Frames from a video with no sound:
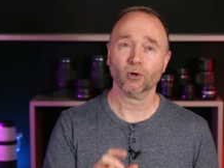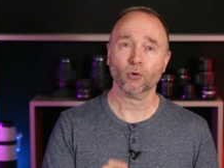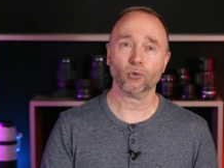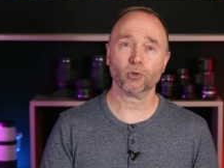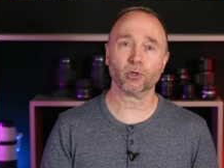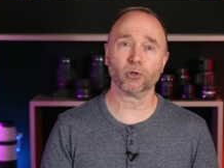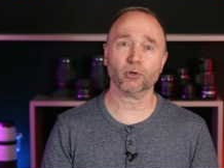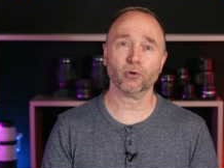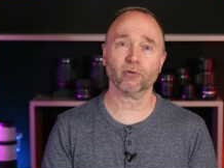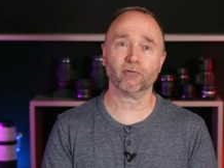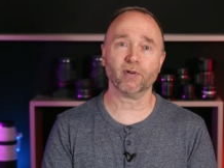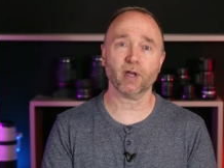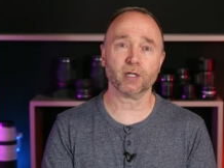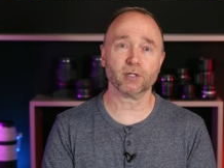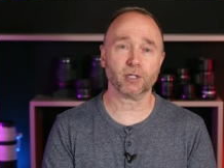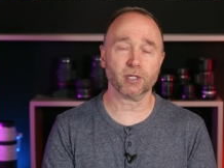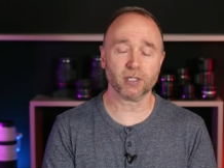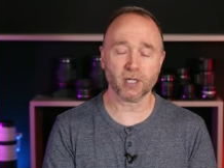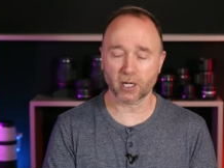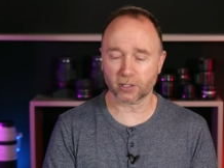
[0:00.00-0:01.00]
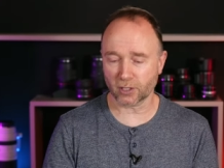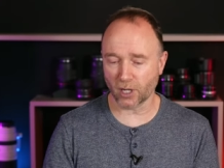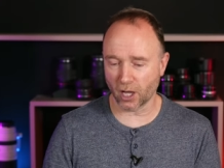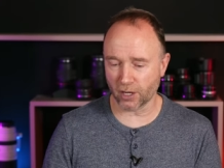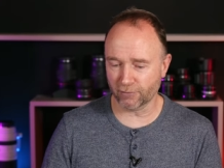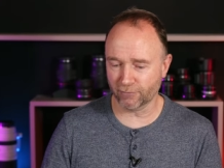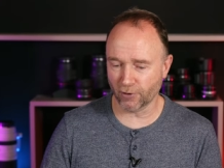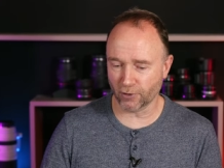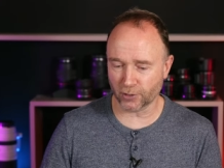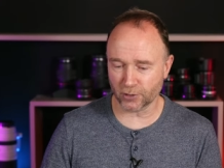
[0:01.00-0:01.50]
with their new face detect
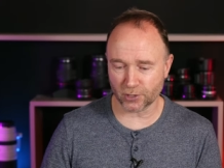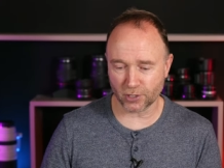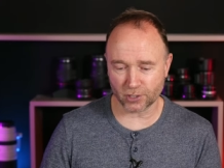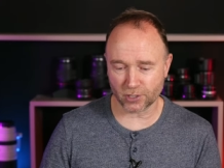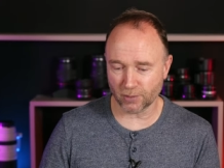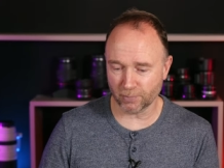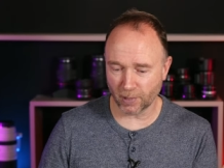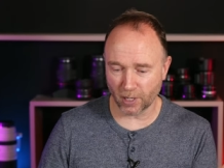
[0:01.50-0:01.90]
autofocus system.